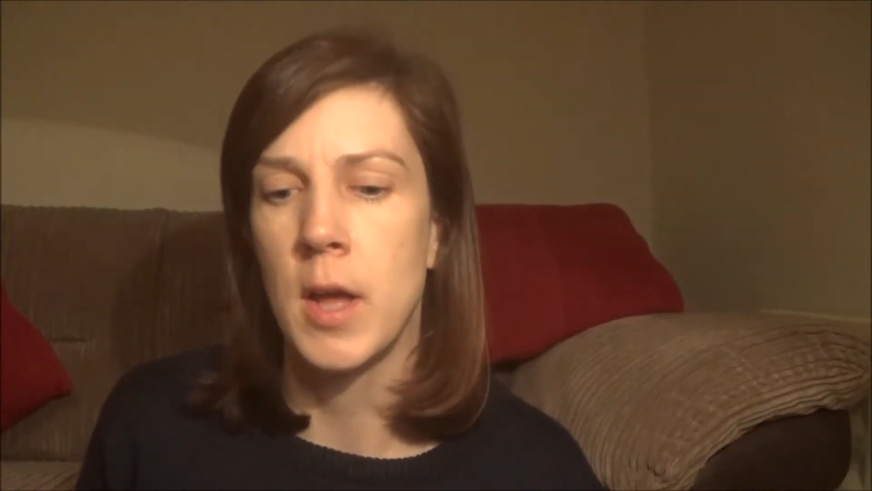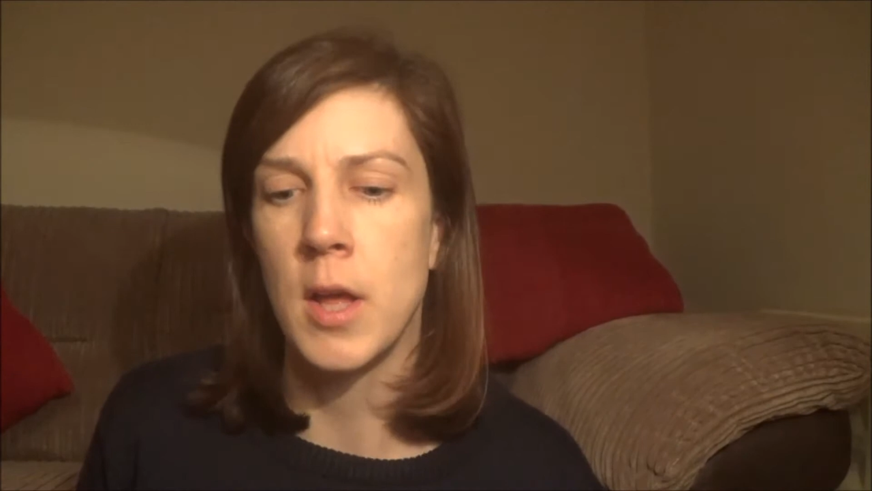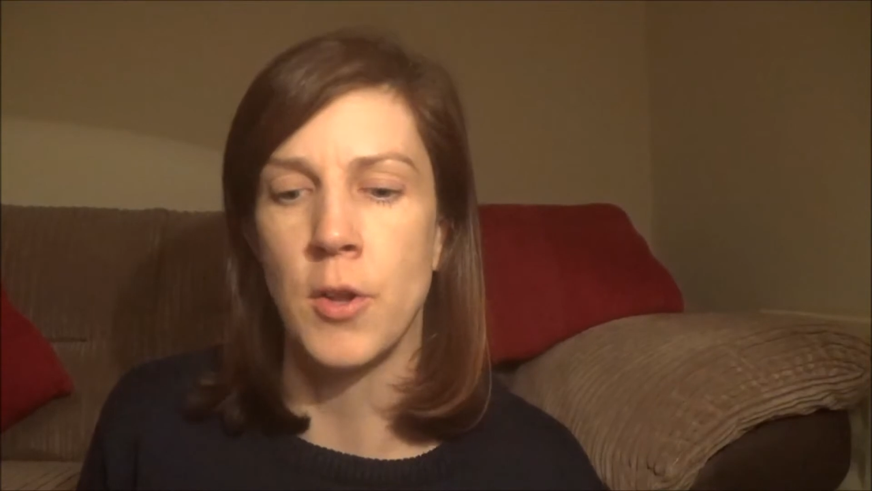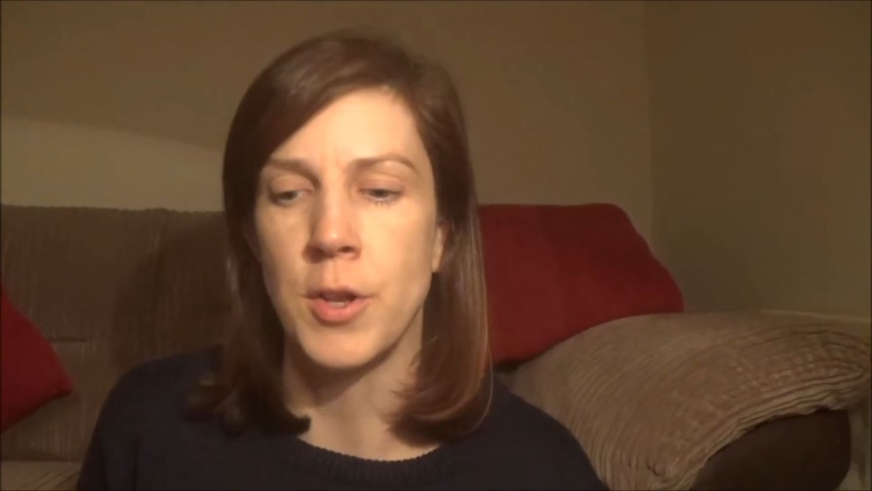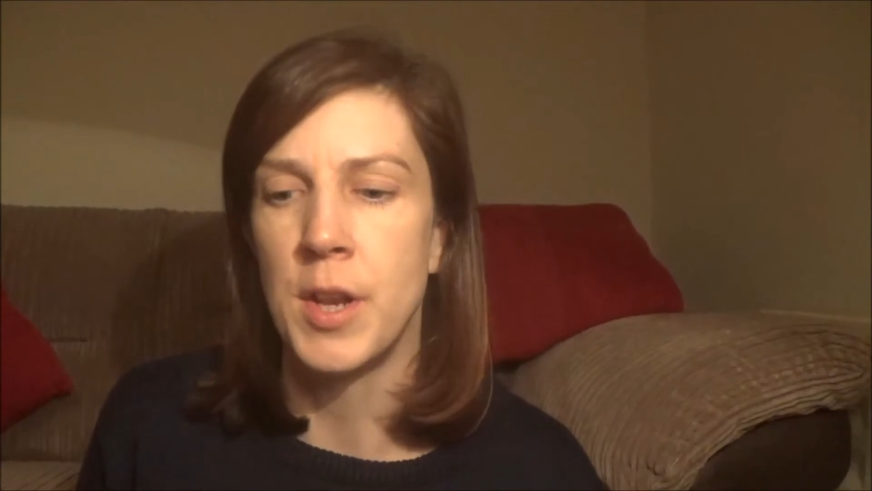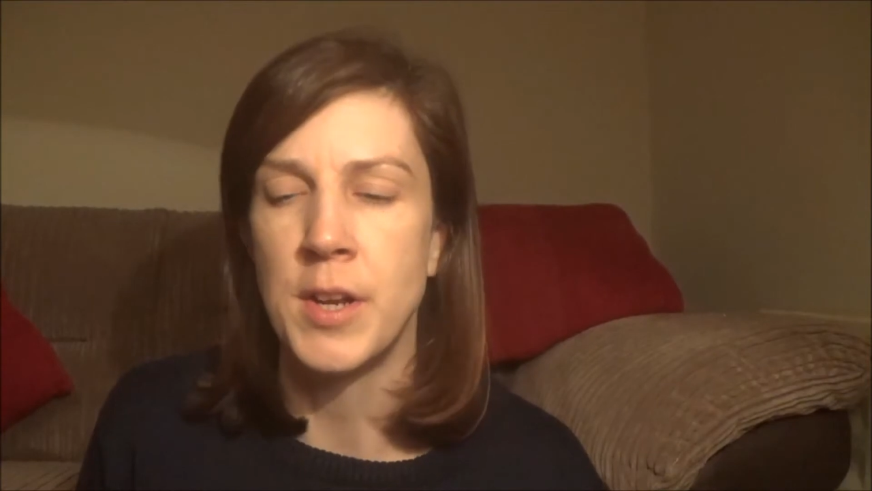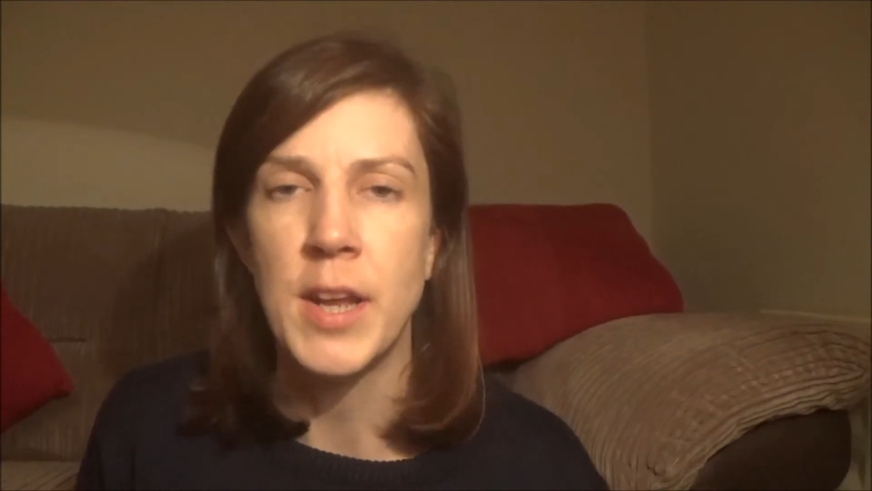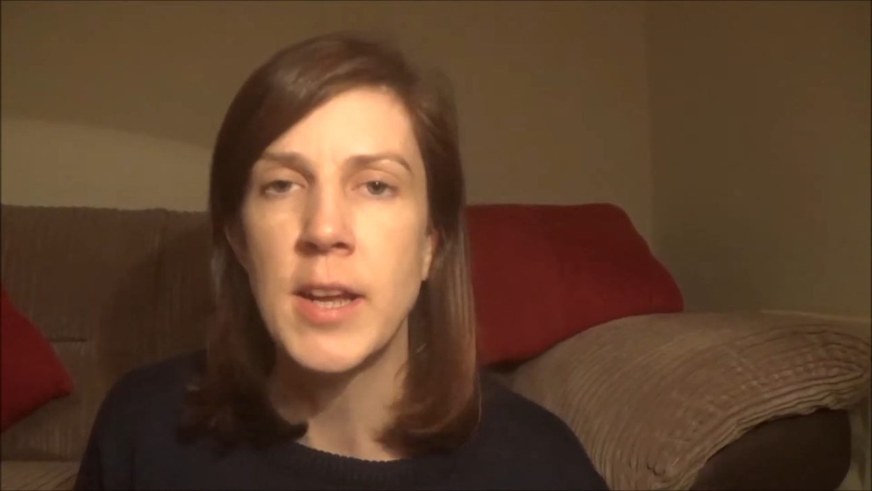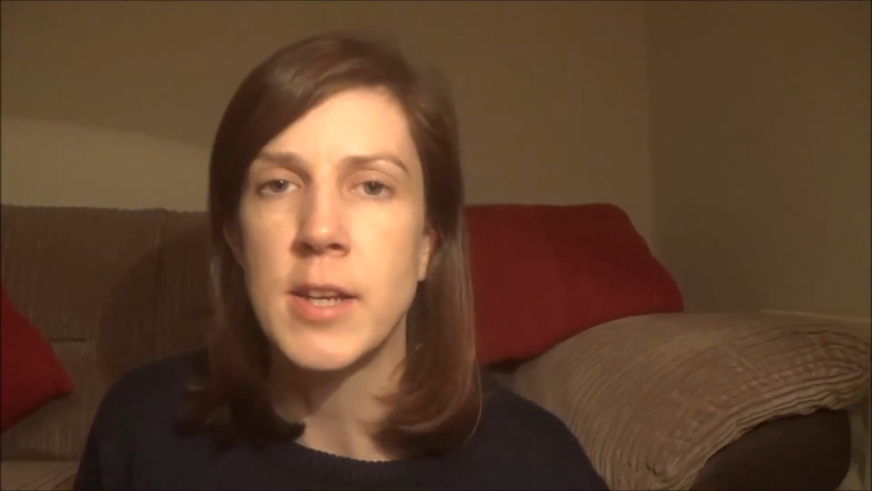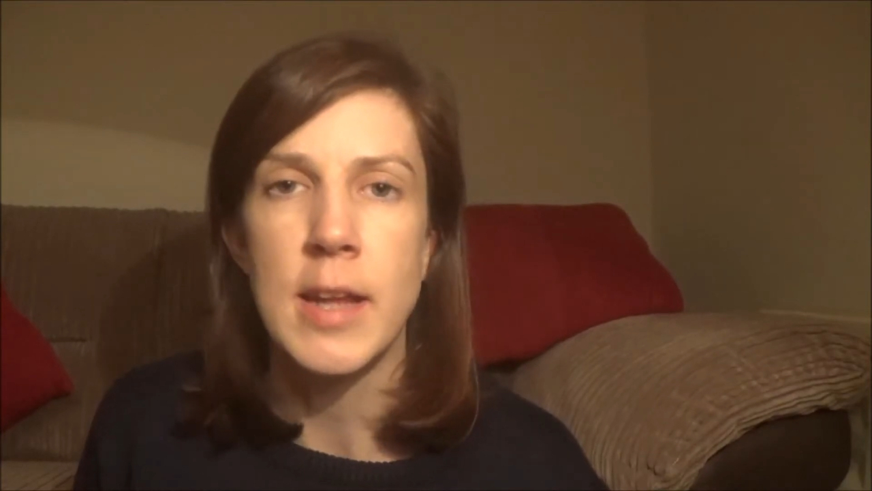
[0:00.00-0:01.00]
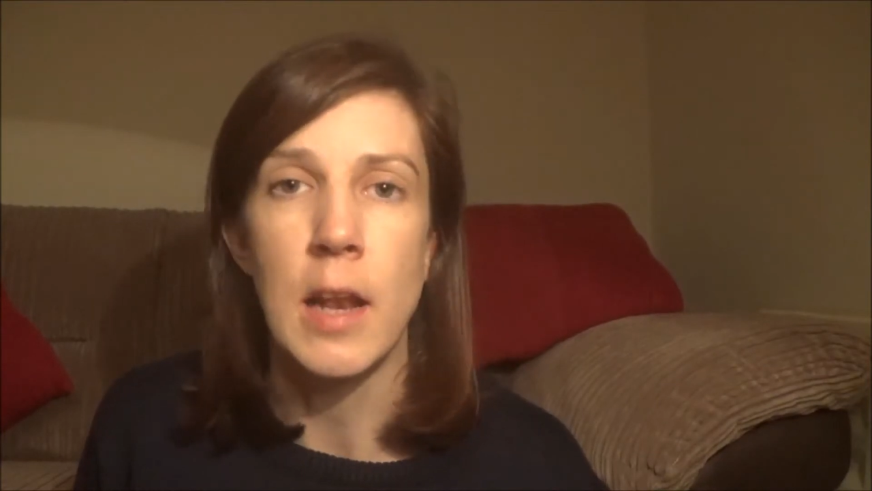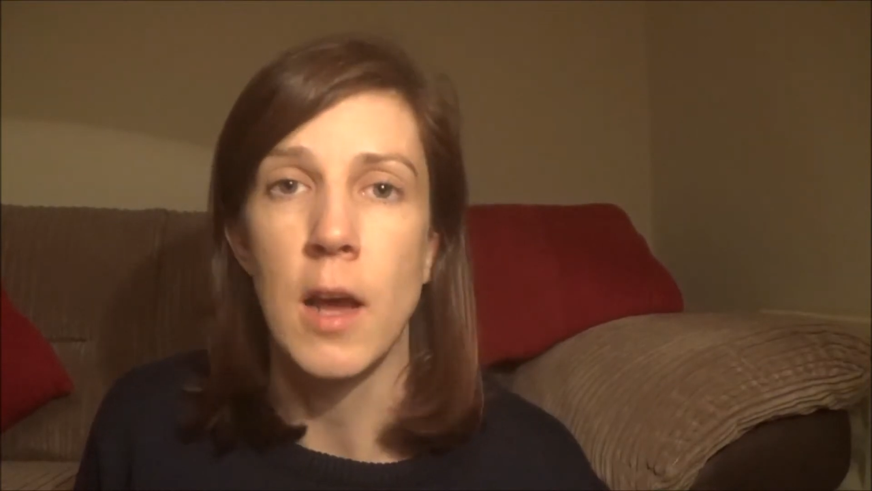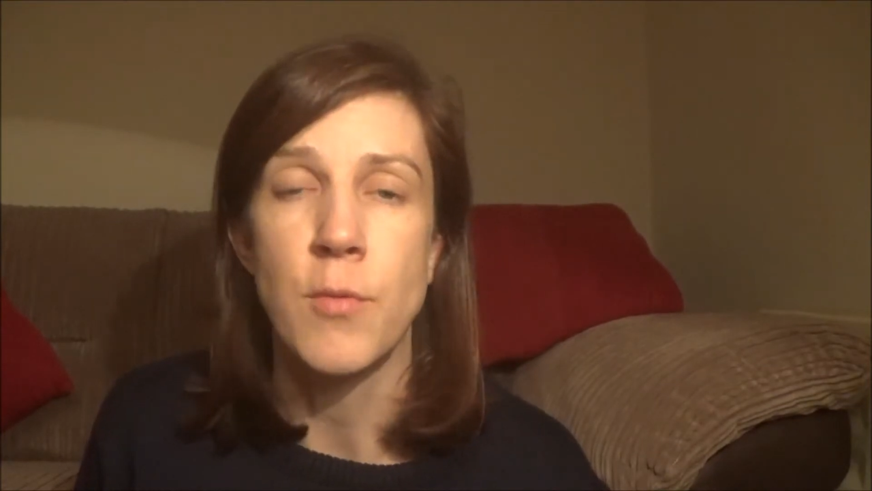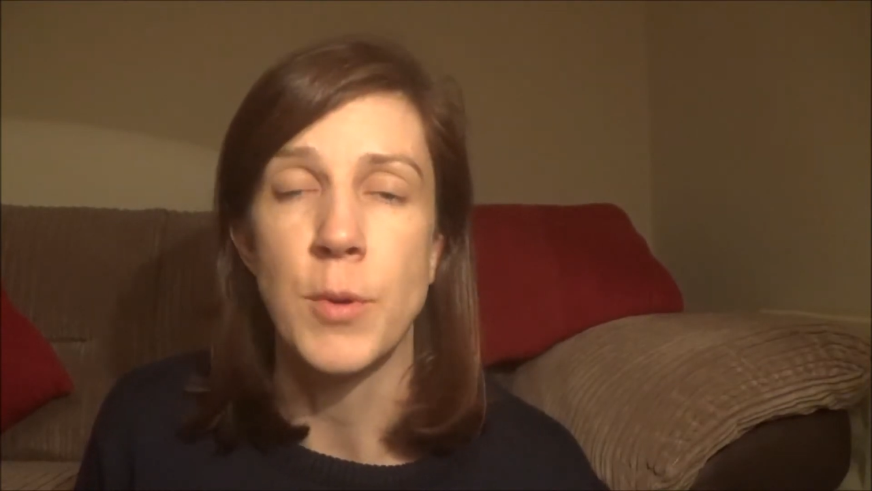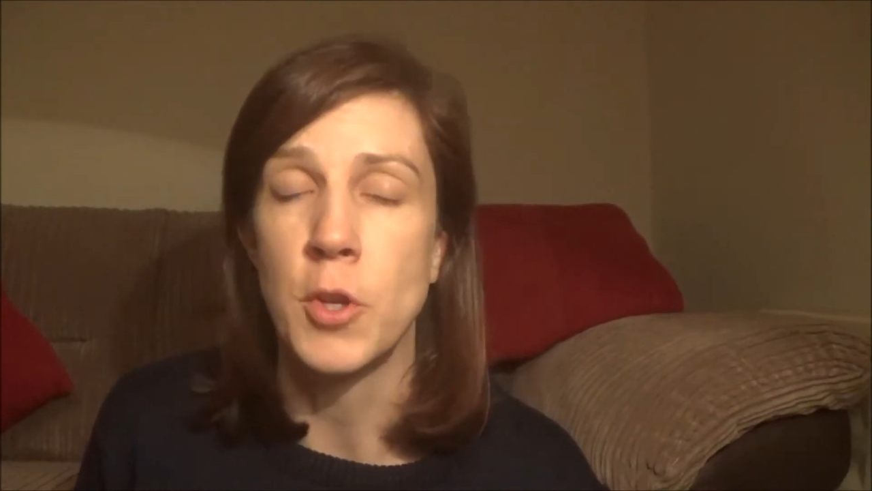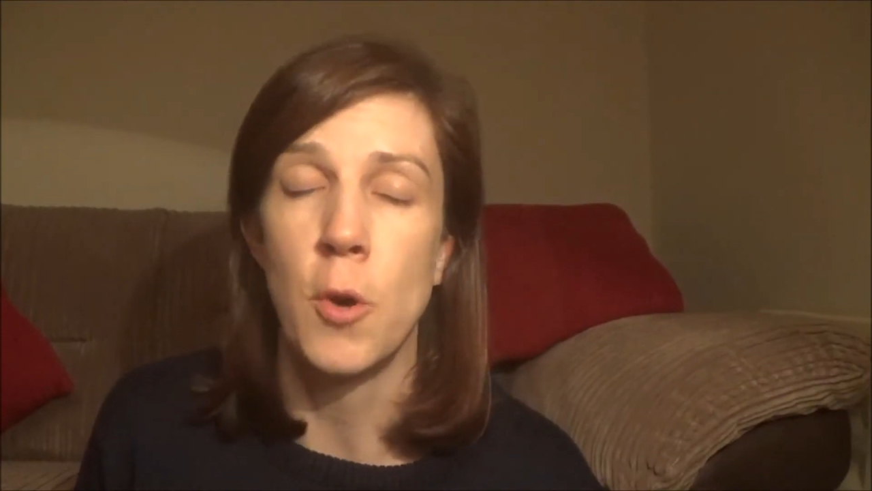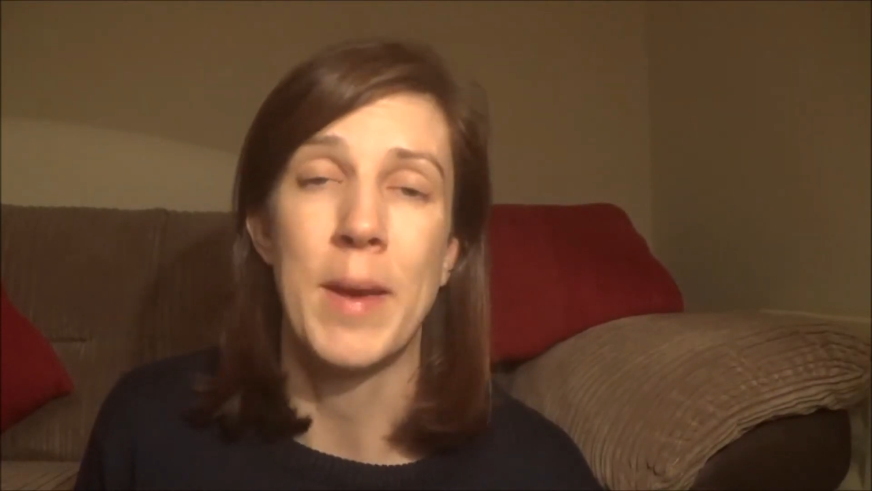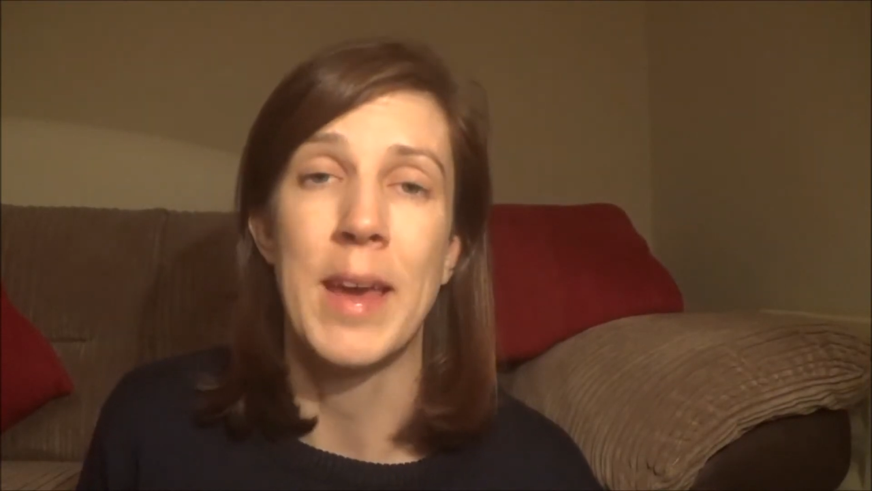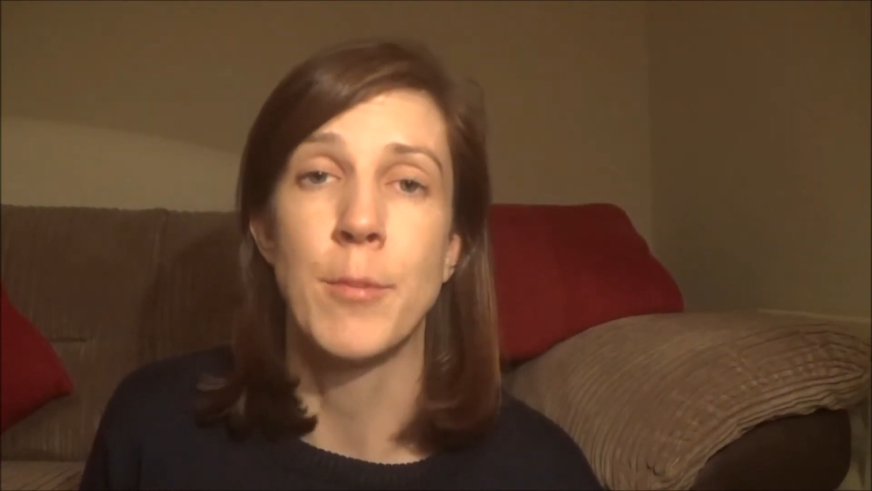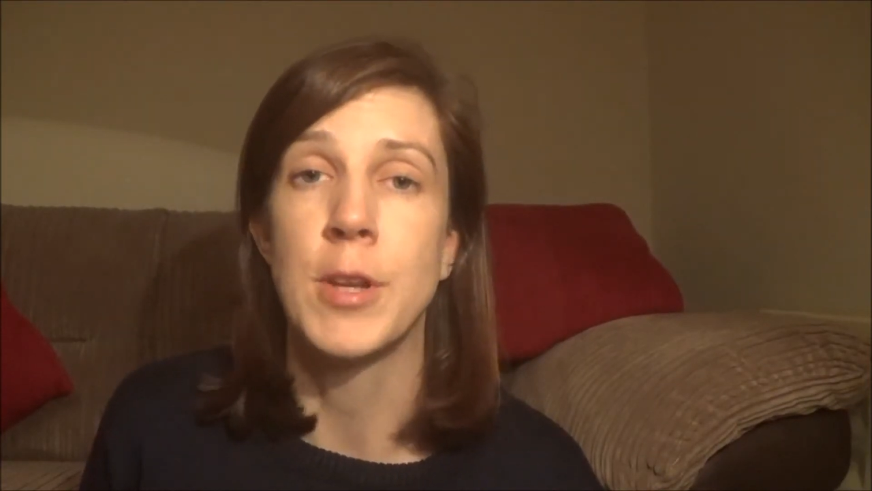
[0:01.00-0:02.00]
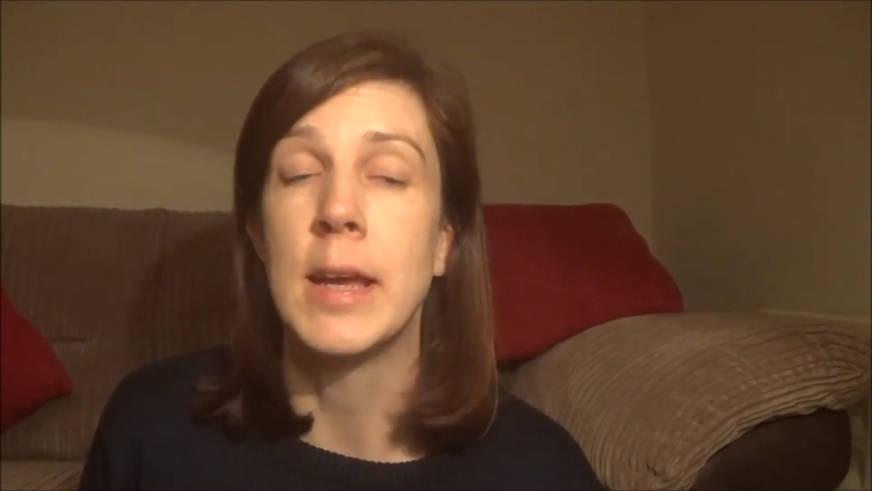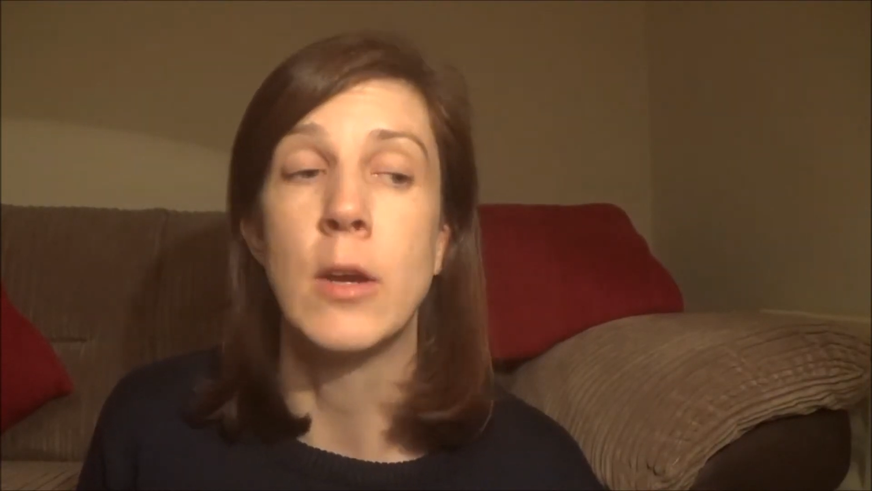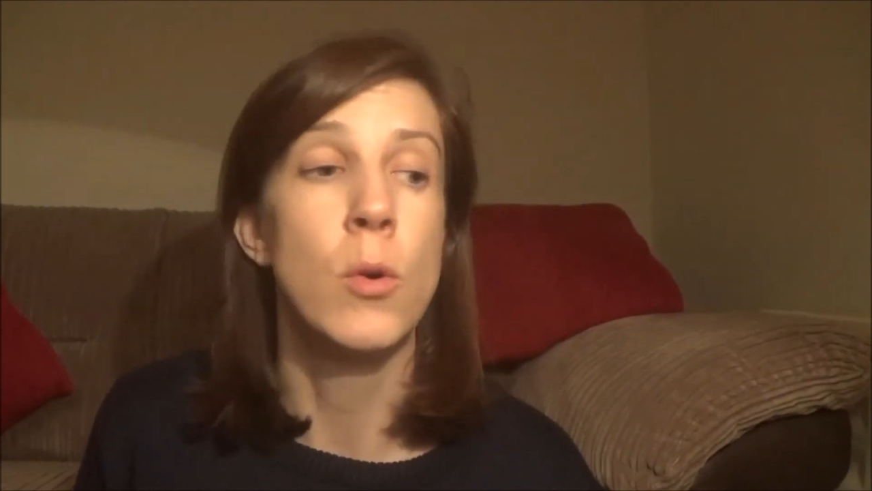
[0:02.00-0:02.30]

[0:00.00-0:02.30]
on, in day-to-day -day life with not being able to eat